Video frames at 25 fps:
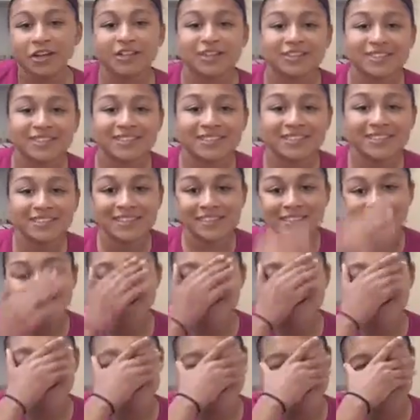there's these
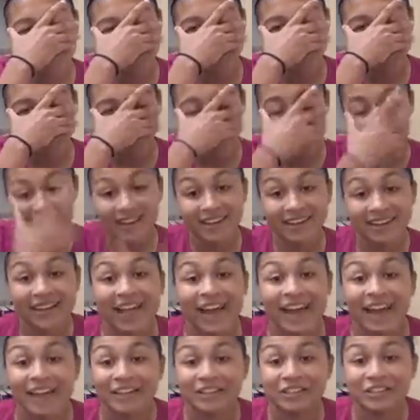bad
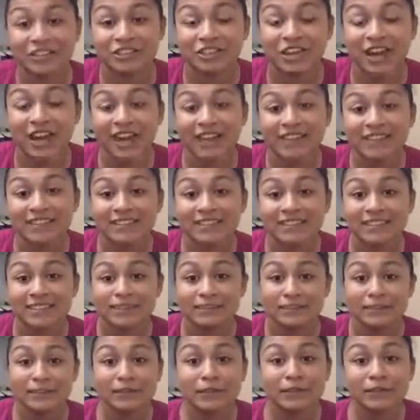guys trying to
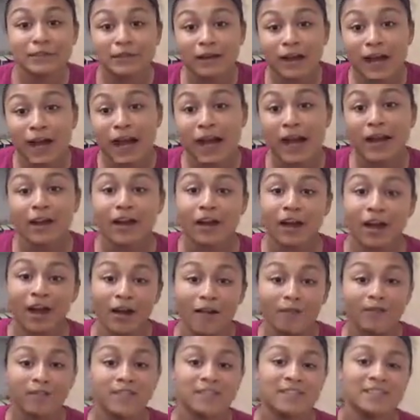steal
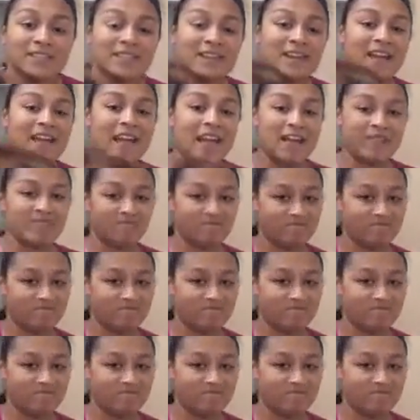Edda, and,